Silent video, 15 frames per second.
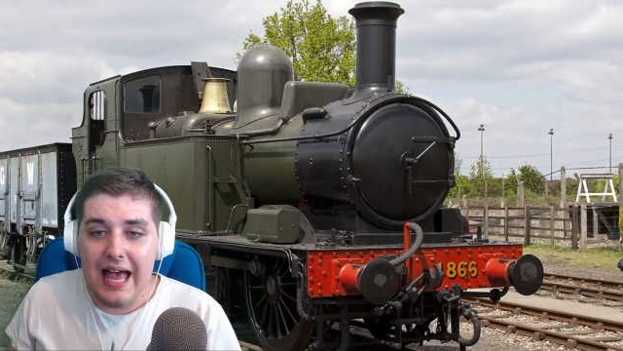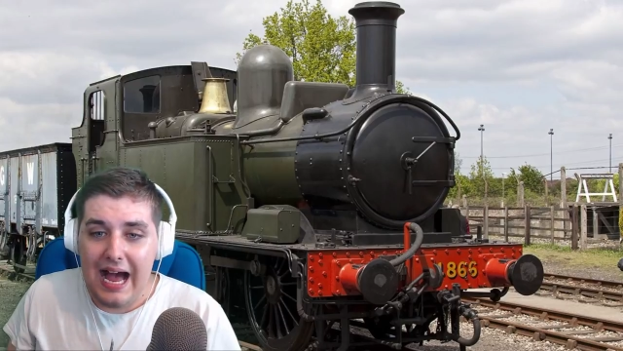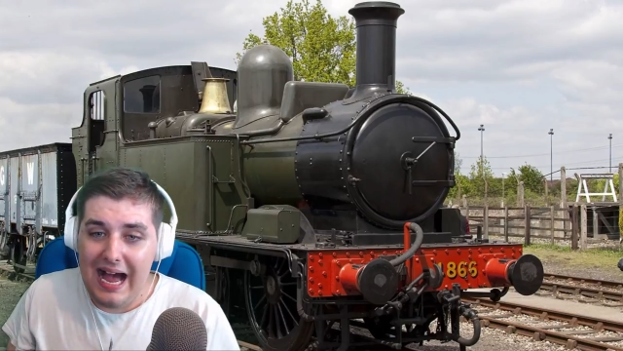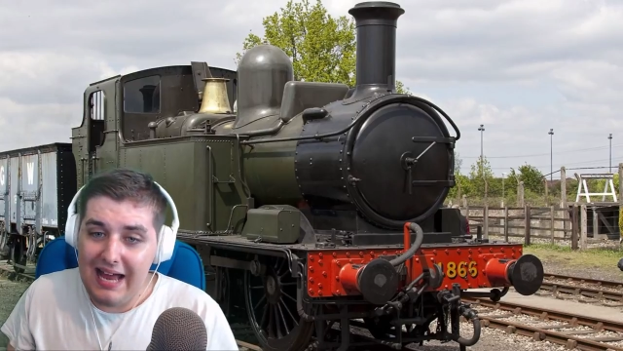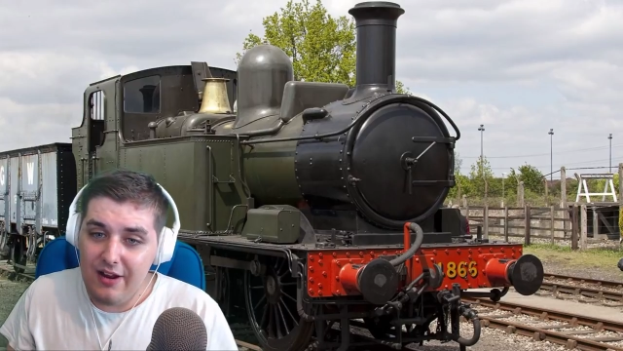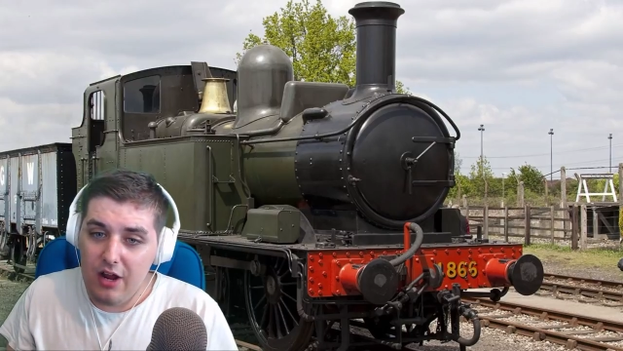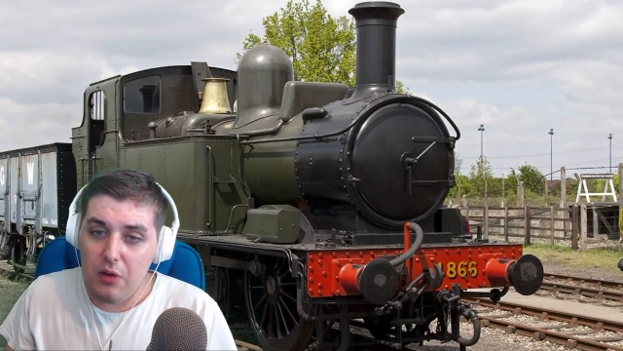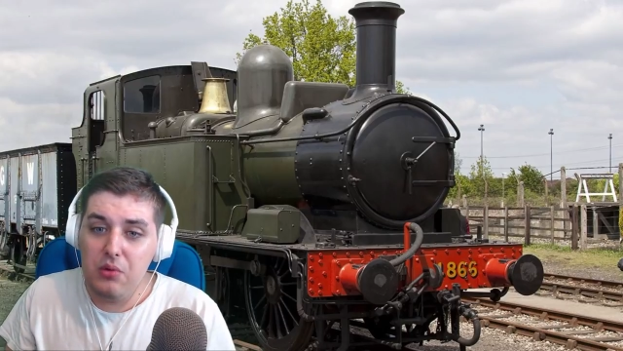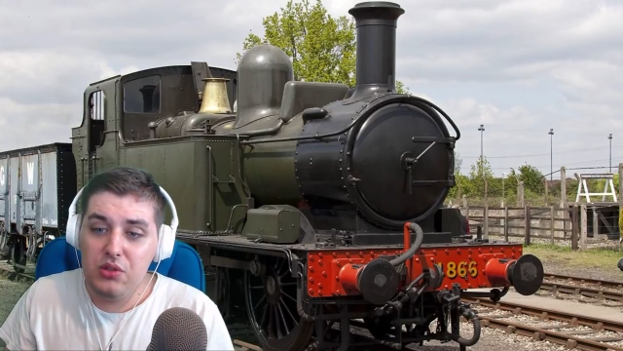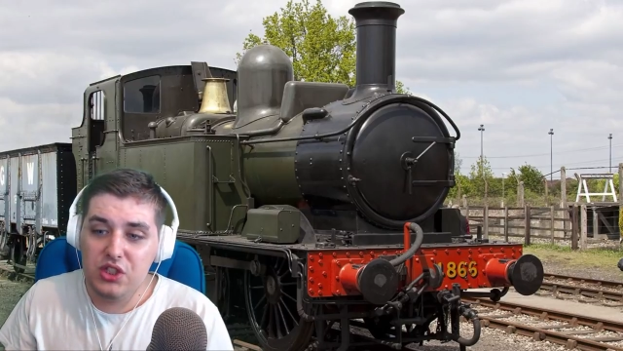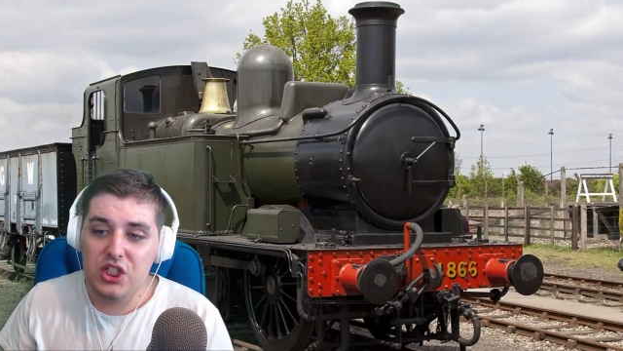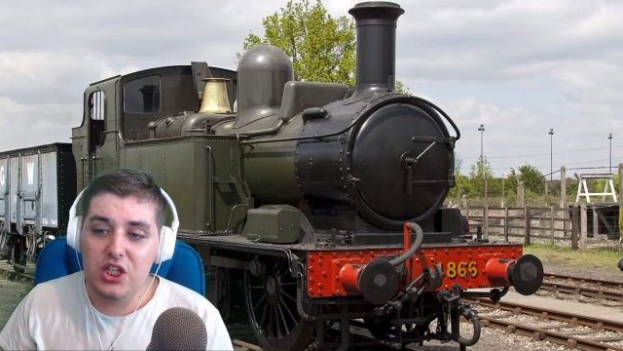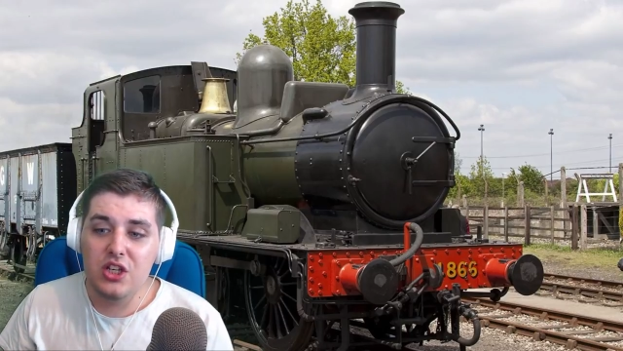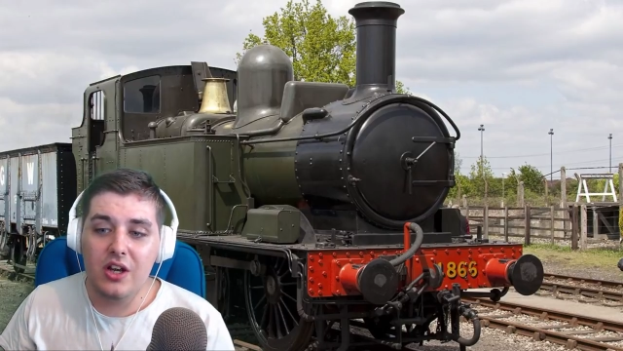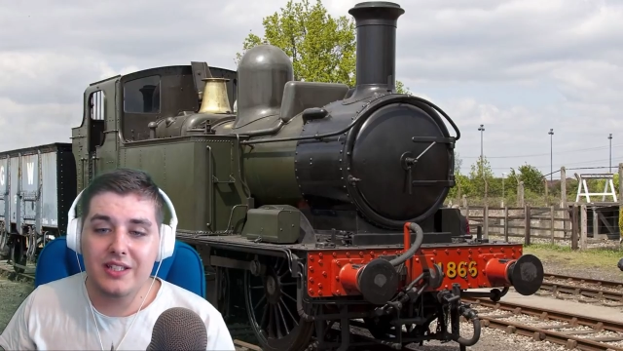And I will
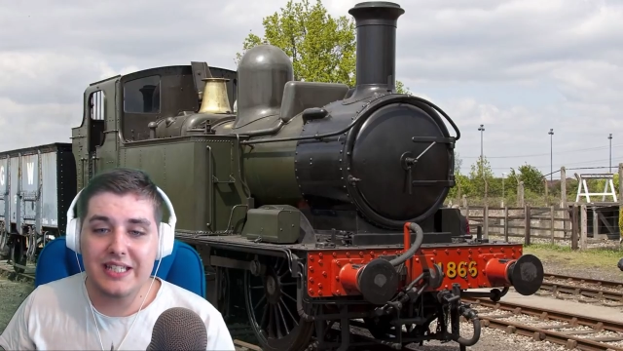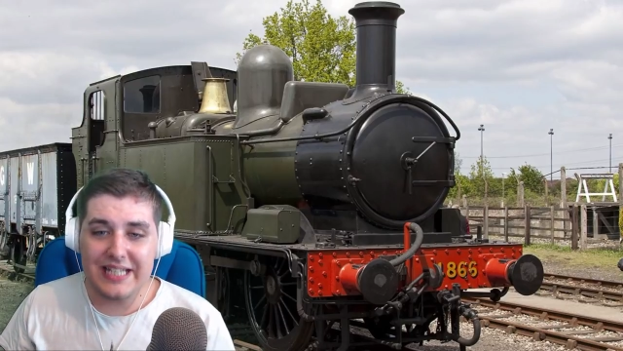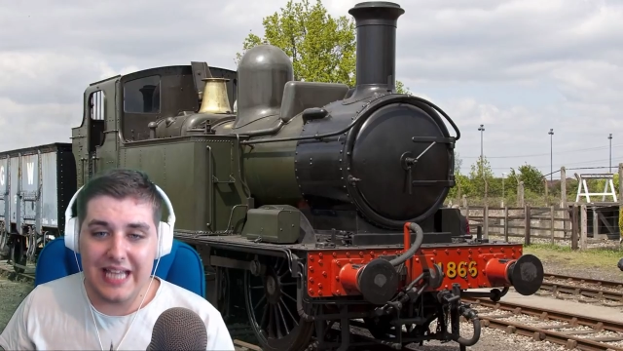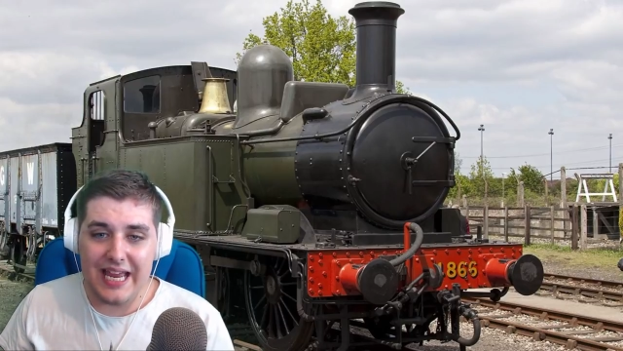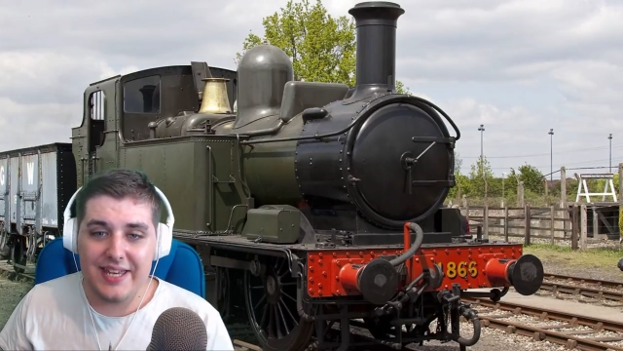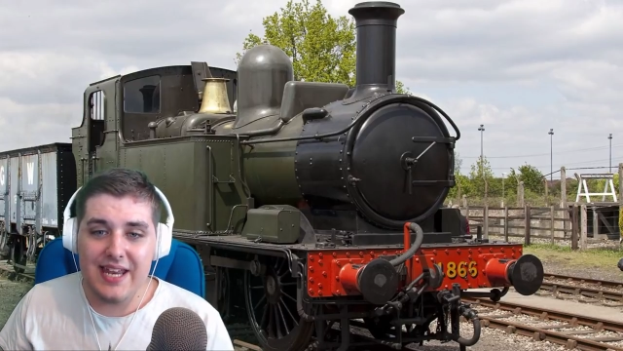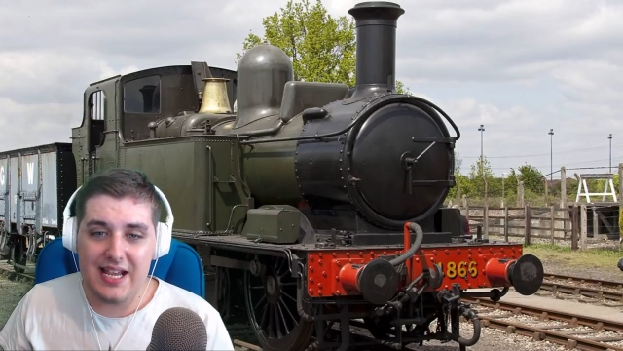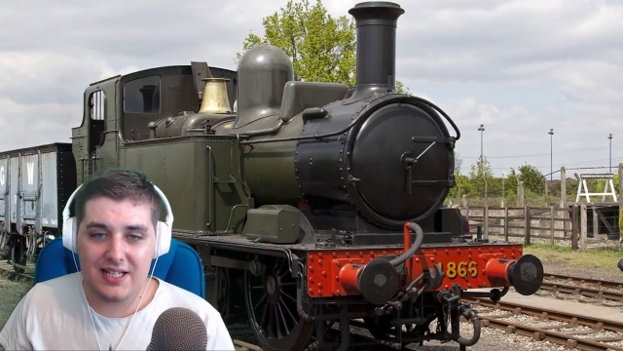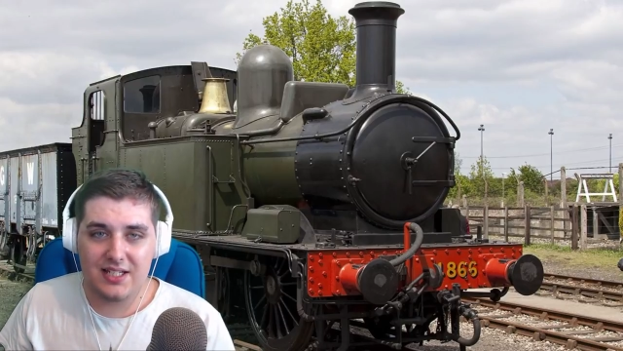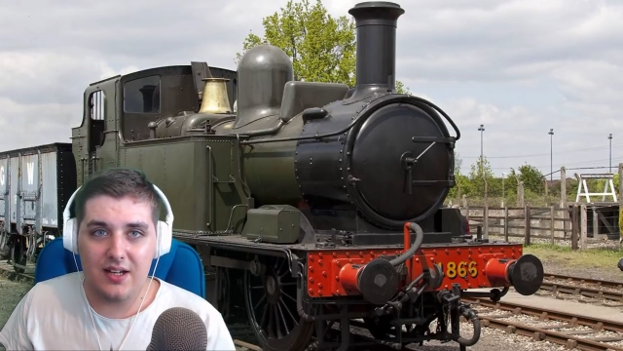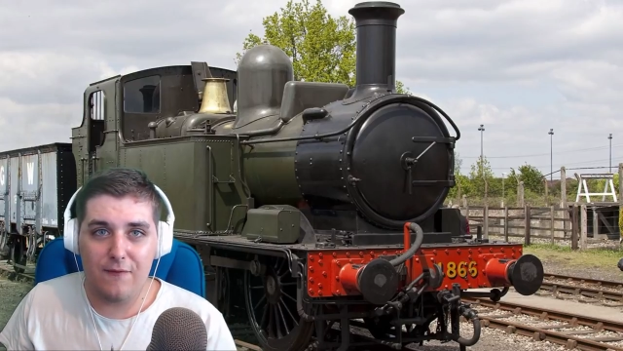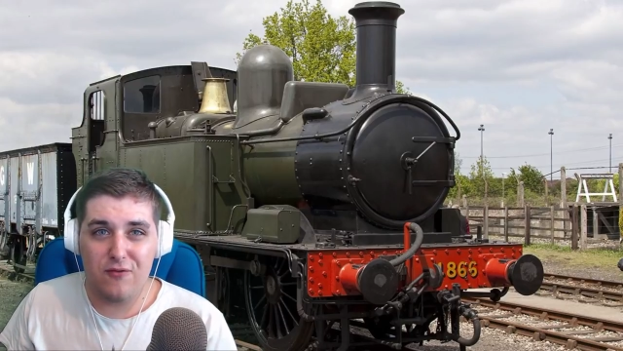see you guys again next time